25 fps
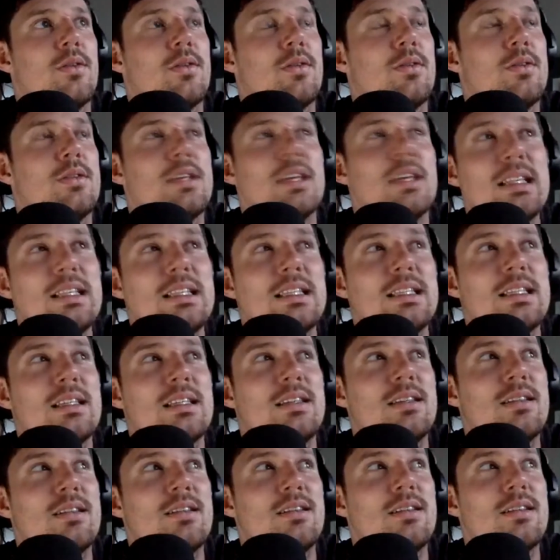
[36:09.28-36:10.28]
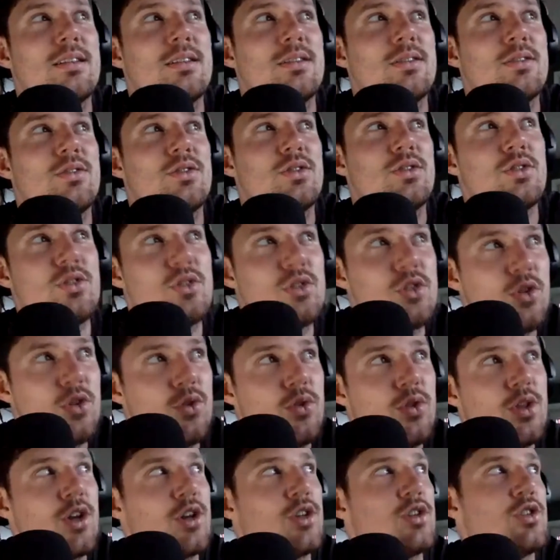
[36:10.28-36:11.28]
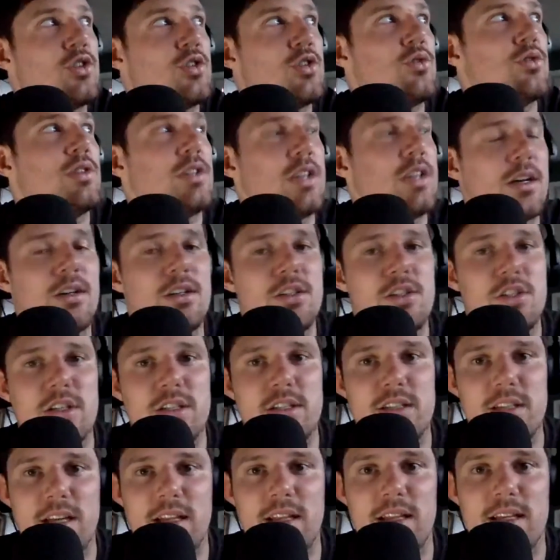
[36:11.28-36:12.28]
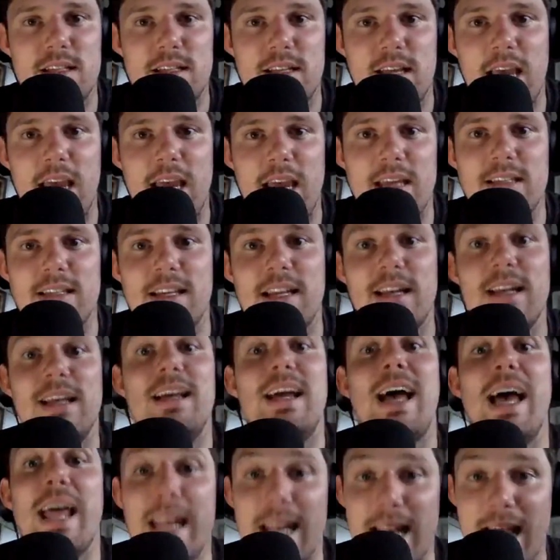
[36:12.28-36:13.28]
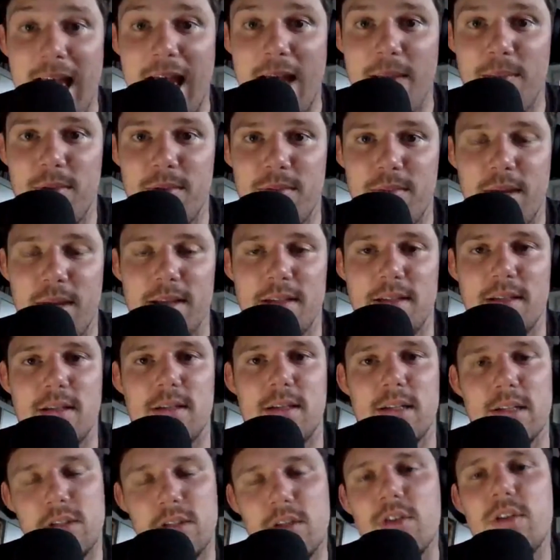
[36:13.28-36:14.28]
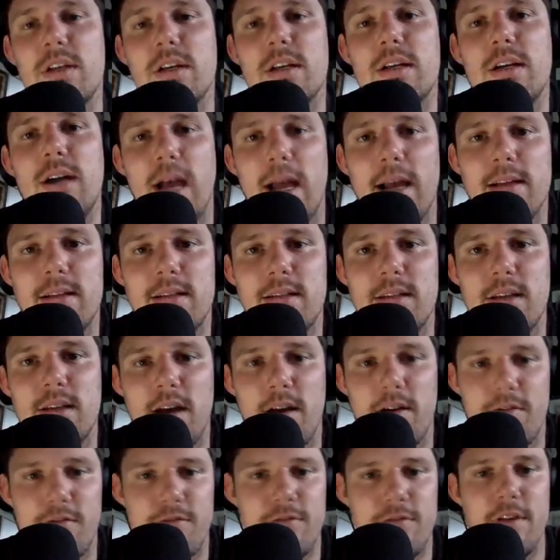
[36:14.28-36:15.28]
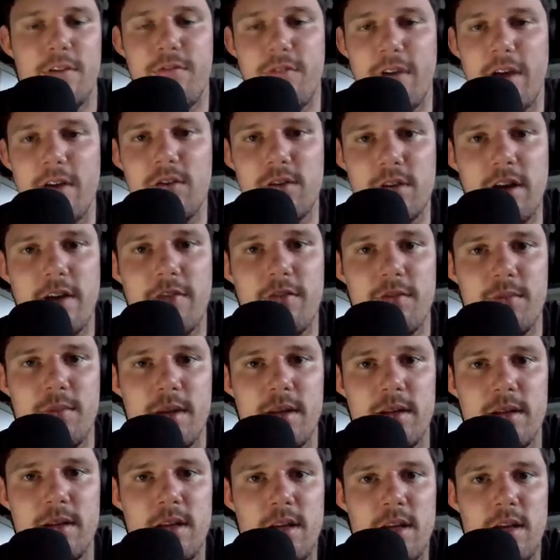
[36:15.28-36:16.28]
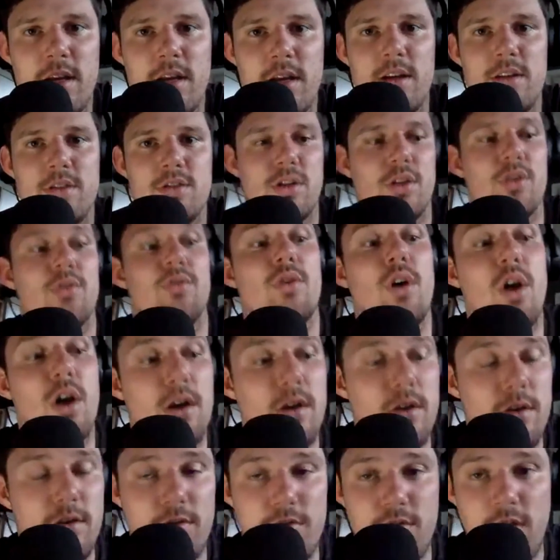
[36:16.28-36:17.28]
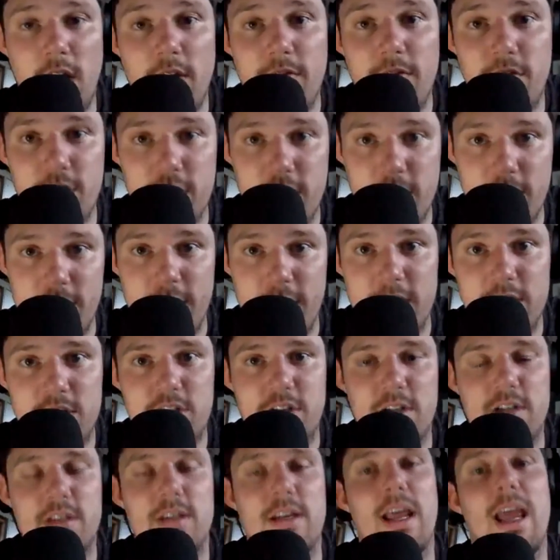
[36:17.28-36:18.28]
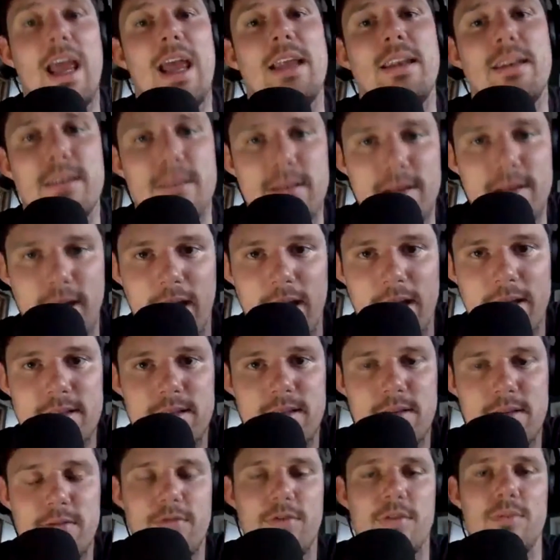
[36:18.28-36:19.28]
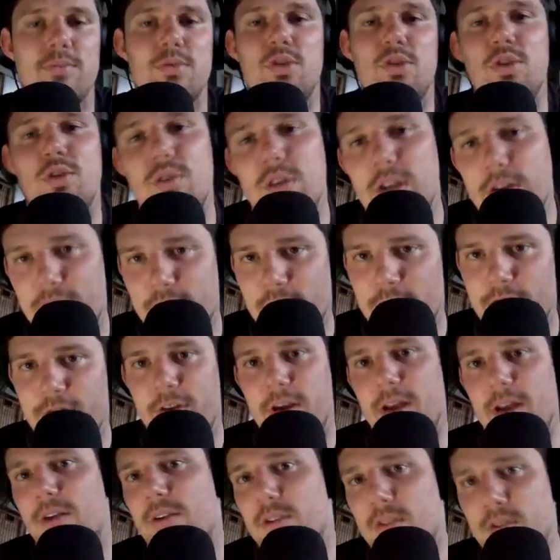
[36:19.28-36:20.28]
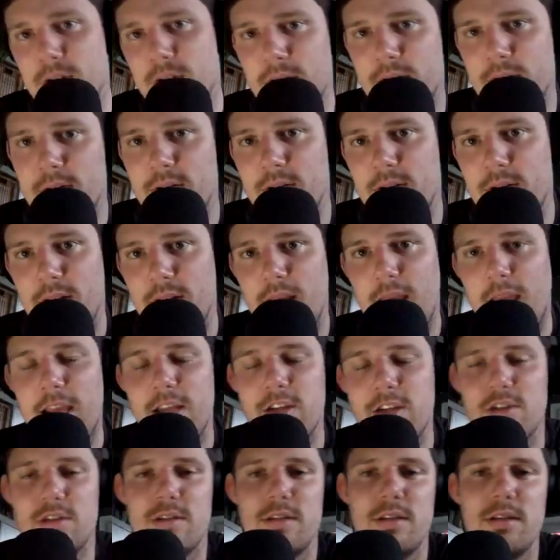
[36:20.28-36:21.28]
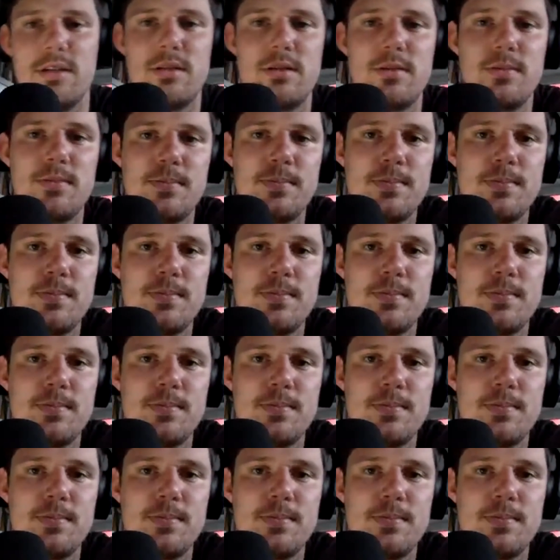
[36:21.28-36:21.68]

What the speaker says: didn't do their due diligence in this case and let it happen, basically. So neglect of the federal government. So the wrongful conviction and neglect from two different federal agencies.